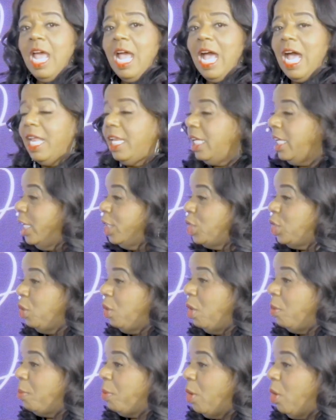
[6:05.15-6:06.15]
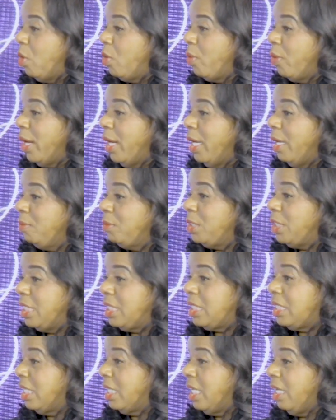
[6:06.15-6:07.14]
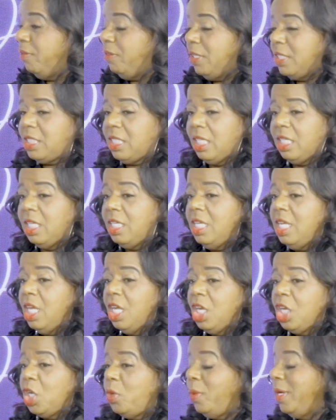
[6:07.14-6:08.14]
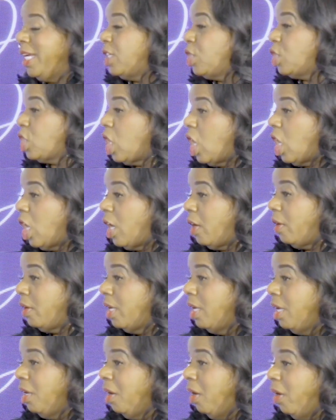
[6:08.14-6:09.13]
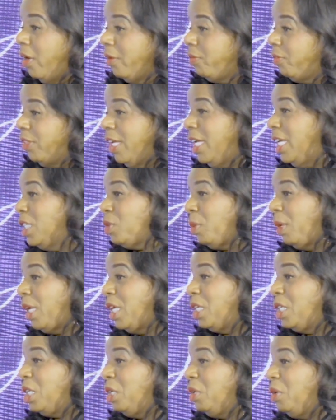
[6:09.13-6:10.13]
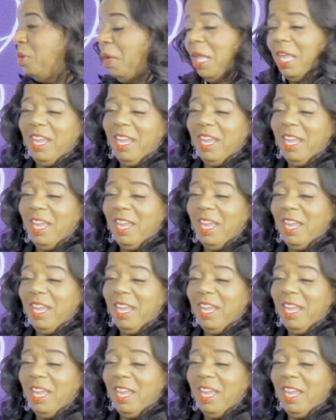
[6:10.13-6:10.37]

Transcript: how to get you on program just to give us a quick start of things we could do,